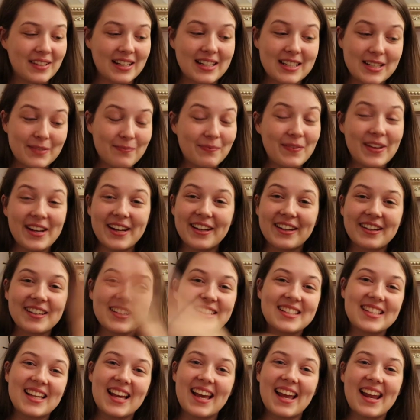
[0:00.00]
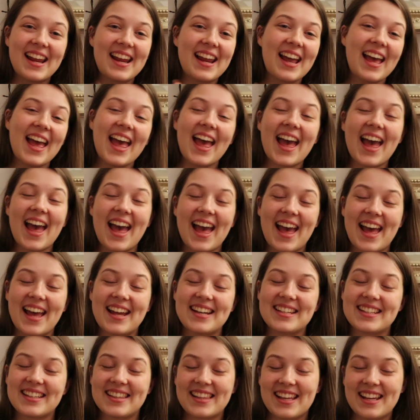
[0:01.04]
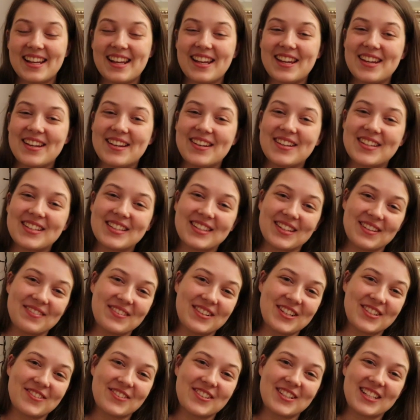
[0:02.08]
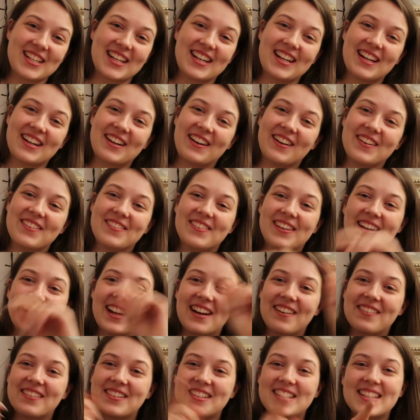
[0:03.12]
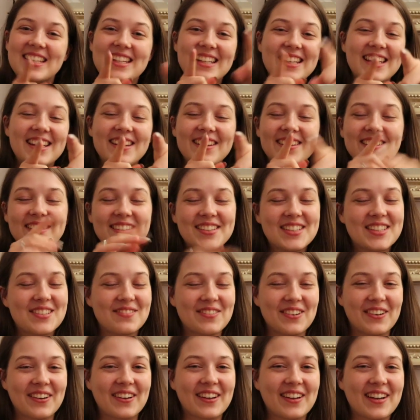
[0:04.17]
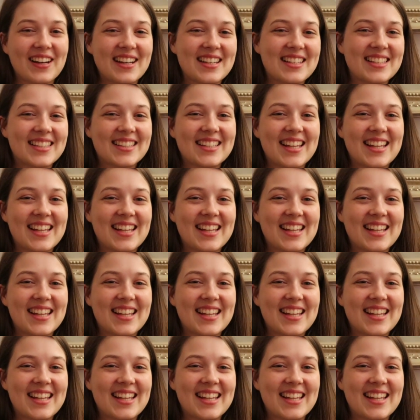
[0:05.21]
It's been a good day, and thank you so much for watching, and hopefully I will see you tomorrow, guys.